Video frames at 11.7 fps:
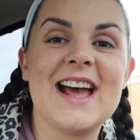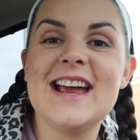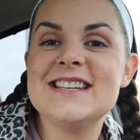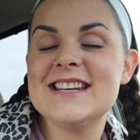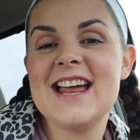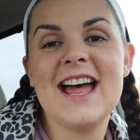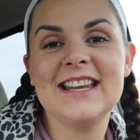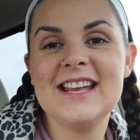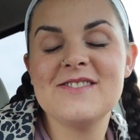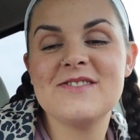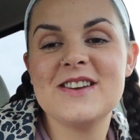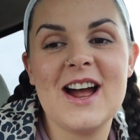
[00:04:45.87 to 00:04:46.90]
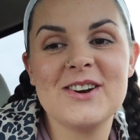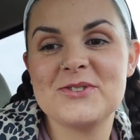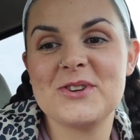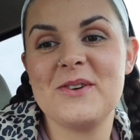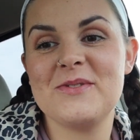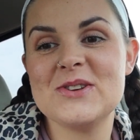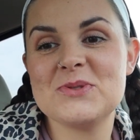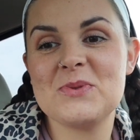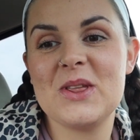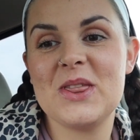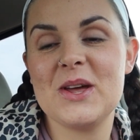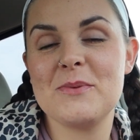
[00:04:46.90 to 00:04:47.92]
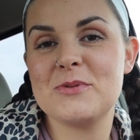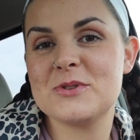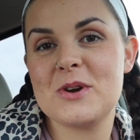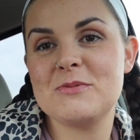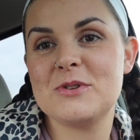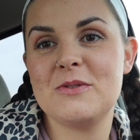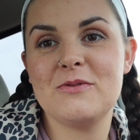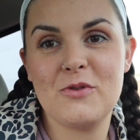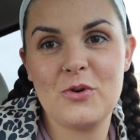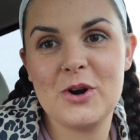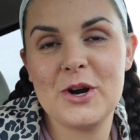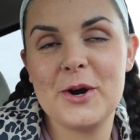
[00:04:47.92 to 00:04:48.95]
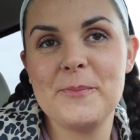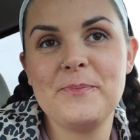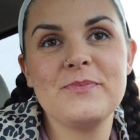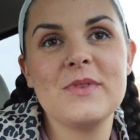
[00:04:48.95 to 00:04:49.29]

I did not leave the doctor's office with a prescription for